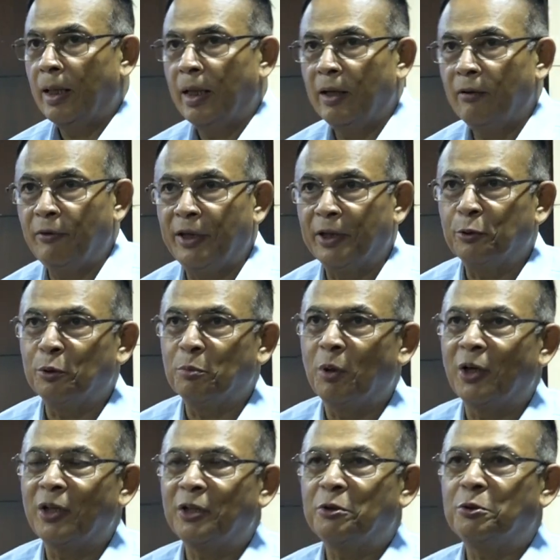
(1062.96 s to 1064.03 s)
A very good
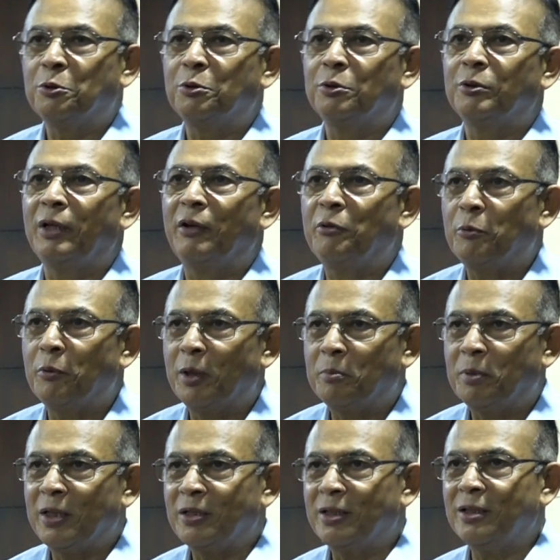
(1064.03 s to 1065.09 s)
morning to everyone
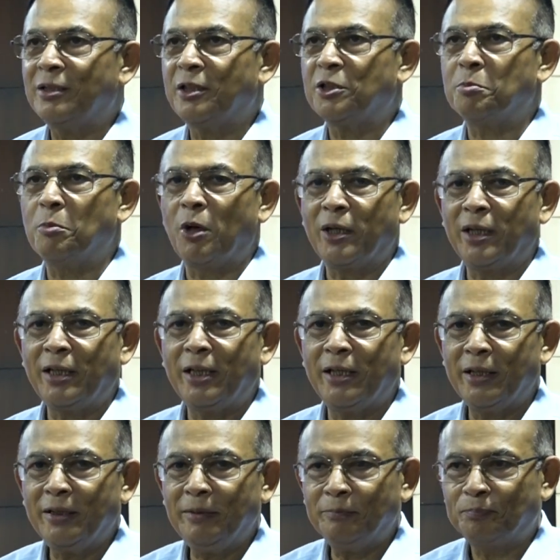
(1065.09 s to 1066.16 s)
present this morning
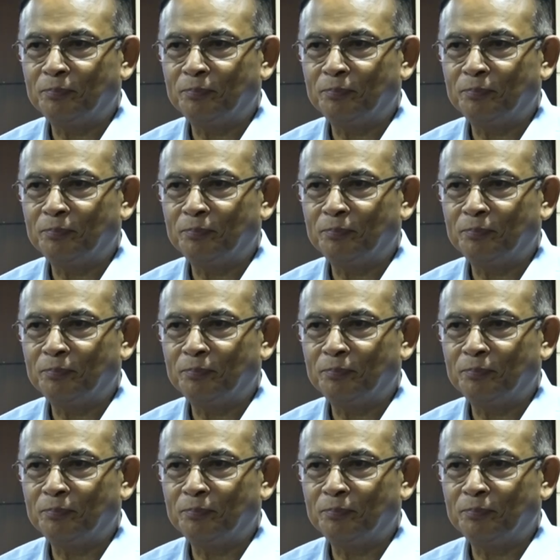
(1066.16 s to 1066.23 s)
here.